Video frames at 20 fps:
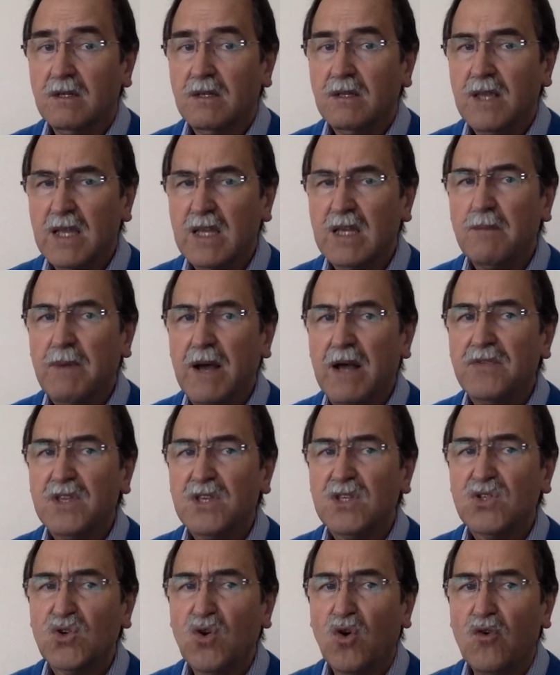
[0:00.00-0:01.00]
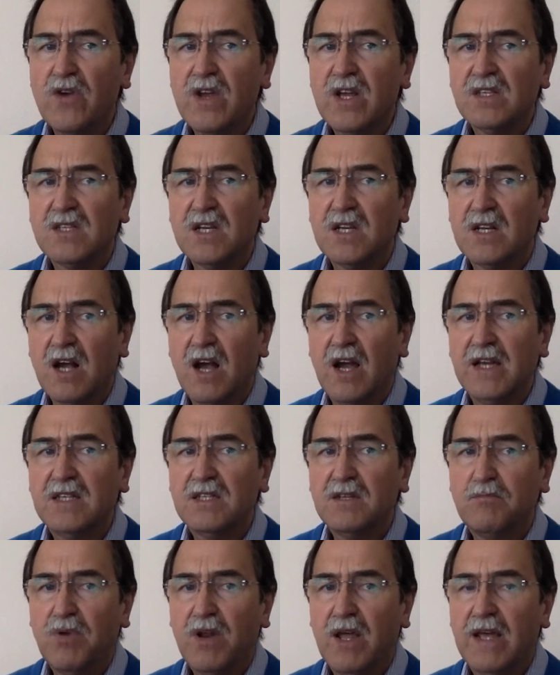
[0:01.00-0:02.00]
Think about the story as a guide
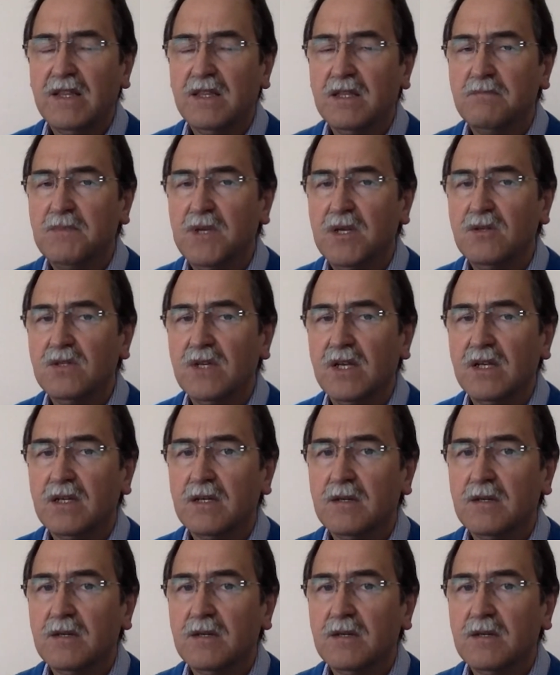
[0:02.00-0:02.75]
to playing the music.